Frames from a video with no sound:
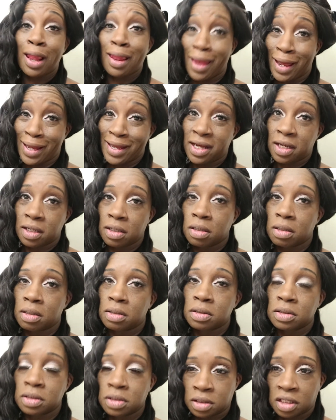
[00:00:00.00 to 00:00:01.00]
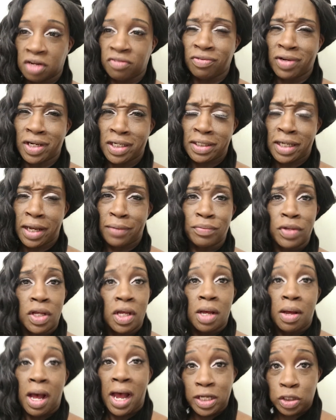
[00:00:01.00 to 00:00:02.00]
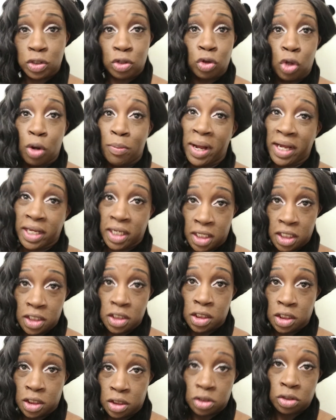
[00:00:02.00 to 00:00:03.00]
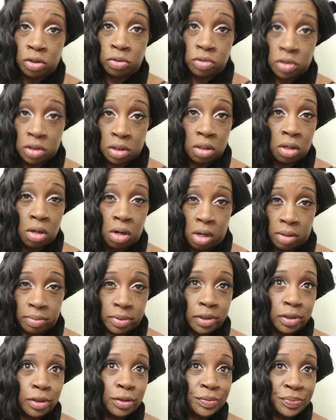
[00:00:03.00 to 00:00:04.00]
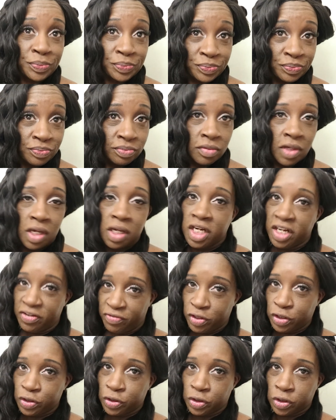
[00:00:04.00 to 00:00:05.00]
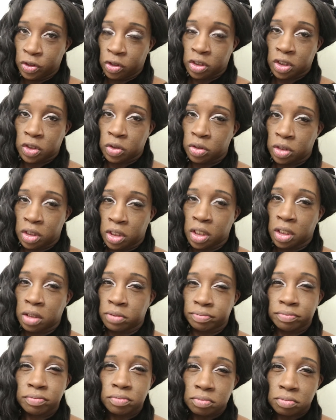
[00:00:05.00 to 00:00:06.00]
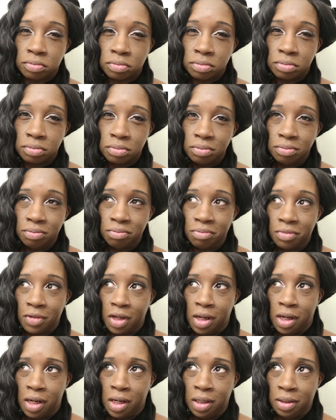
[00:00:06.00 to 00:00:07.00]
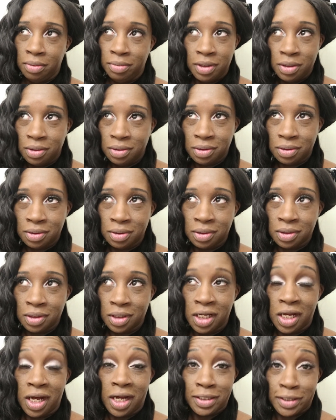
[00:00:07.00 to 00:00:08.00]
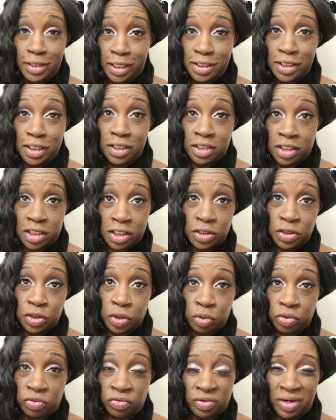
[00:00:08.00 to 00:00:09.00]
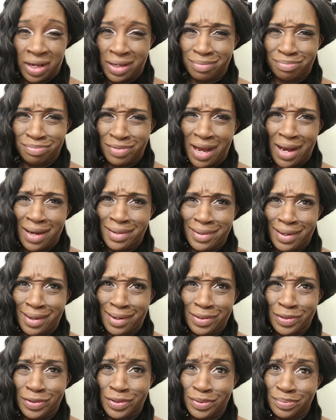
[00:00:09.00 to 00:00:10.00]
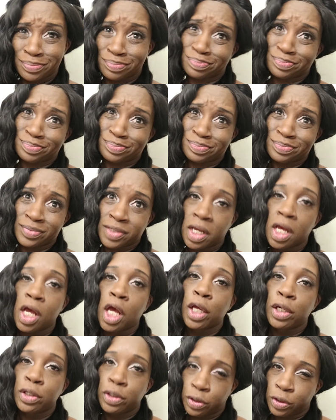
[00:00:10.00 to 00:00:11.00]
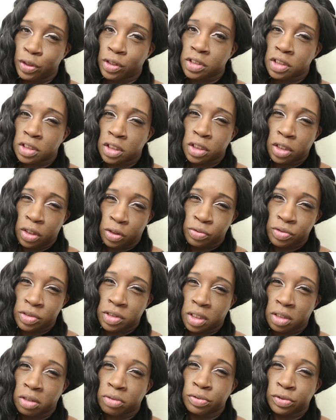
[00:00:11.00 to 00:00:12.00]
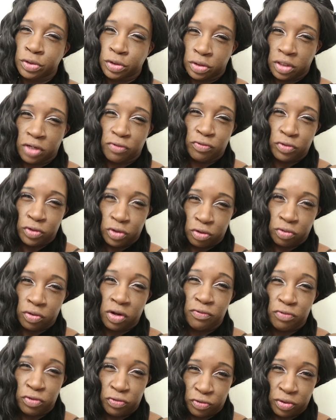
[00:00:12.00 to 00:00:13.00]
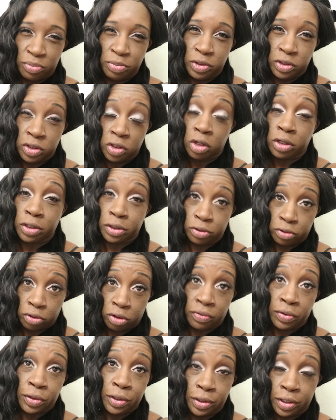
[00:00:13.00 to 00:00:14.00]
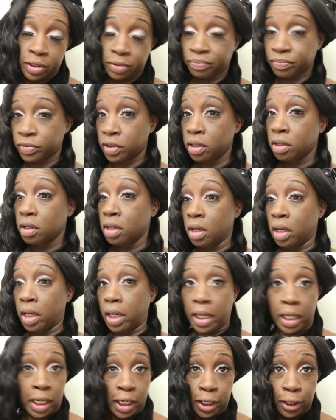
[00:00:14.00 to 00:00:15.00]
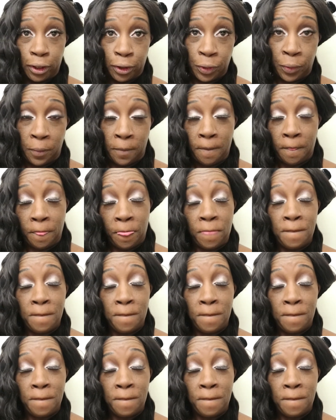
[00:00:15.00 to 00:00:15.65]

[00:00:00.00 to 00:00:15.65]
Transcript: like stuff like that I used to throw my kids t-shirts in the garbage living in New York you can get um, a dozen of t-shirts for like nine dollars New York City wholesale if you know if you're from New York you already know anywho